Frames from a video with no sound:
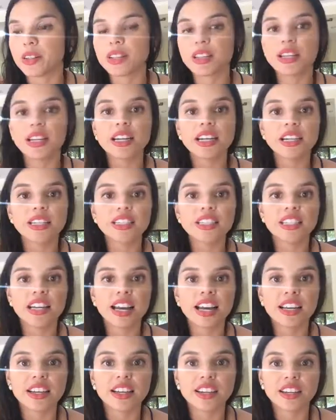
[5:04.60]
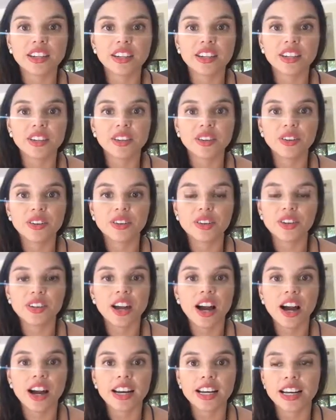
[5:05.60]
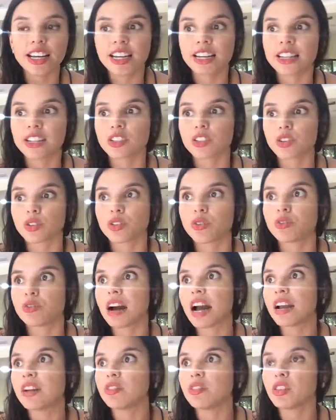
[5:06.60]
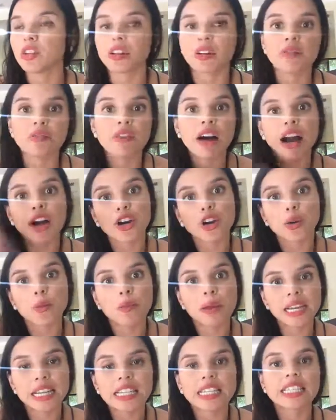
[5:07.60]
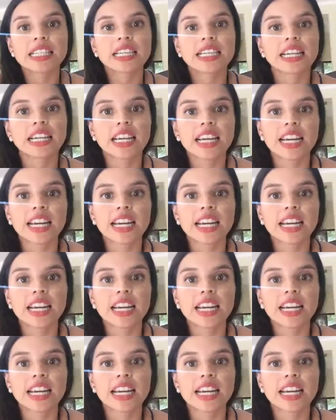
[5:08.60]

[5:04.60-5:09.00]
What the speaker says: thing is that you are not in a survival environment.